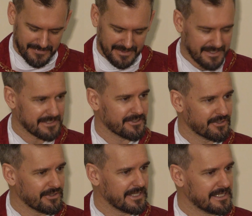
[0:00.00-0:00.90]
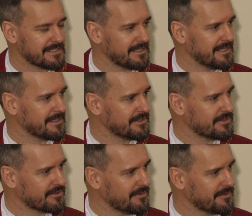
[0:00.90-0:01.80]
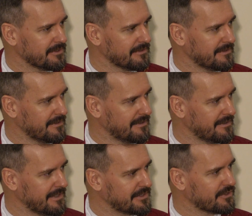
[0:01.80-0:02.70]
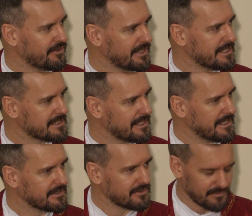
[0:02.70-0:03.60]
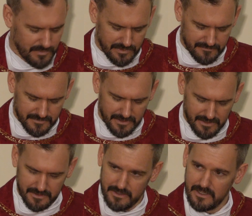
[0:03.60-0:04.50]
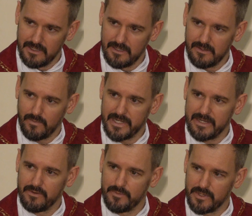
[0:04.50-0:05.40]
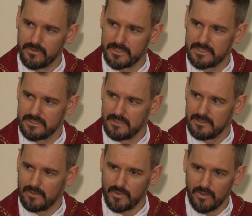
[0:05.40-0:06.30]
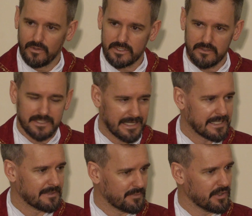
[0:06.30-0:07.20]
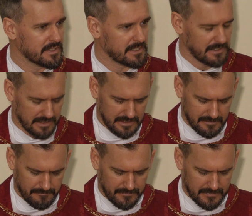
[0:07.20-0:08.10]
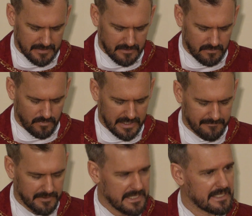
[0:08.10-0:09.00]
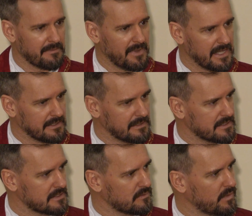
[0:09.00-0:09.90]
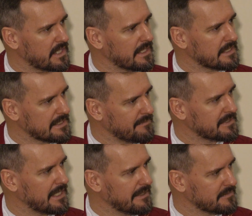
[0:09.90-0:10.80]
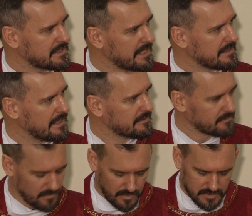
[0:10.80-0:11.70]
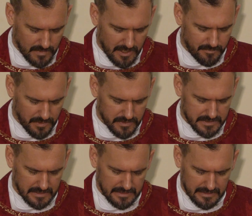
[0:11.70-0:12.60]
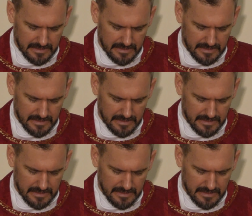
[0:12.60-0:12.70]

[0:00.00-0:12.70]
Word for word: That's a good insight into Scripture. That's a good insight into the Word of God when he rebukes, that we also take it personally. Whenever he commends, we can at sometimes take that as well personally.